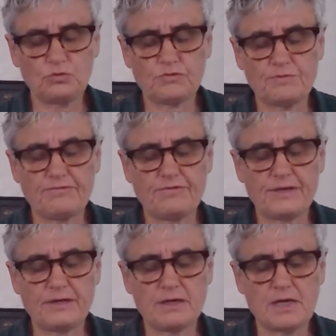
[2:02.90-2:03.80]
from
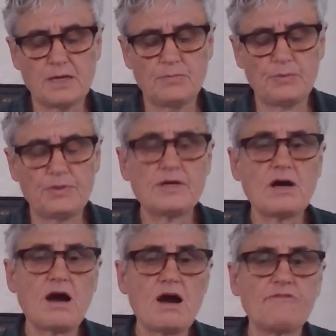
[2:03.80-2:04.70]
fear, but with a
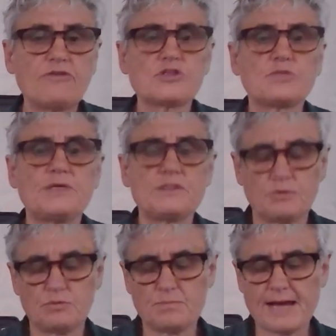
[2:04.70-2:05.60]
half hospitable
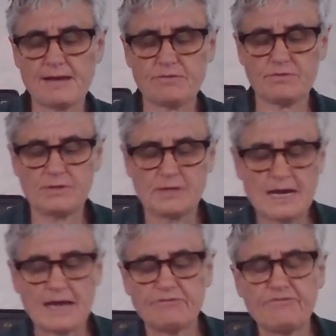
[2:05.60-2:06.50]
mouth
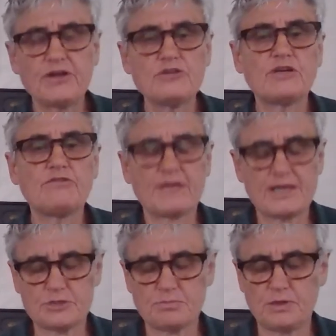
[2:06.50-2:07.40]
and photo flash
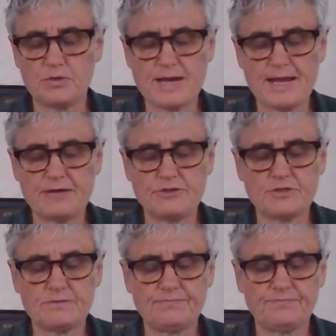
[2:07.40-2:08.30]
blue edge.
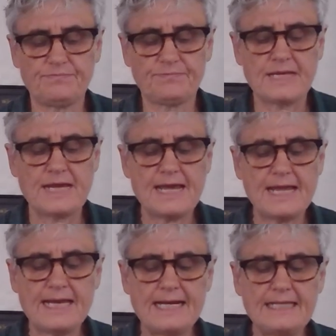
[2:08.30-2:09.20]

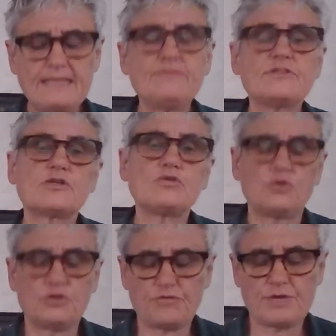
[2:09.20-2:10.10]
He leaves the
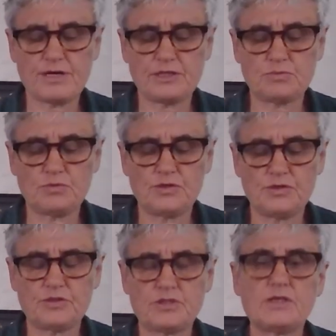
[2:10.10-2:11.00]
cauterized
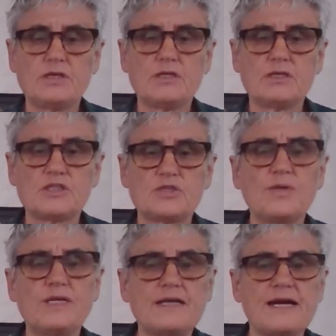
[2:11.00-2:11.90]
words,
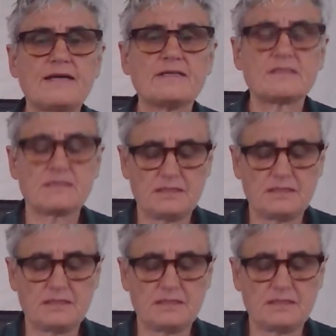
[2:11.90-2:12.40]
sweet as,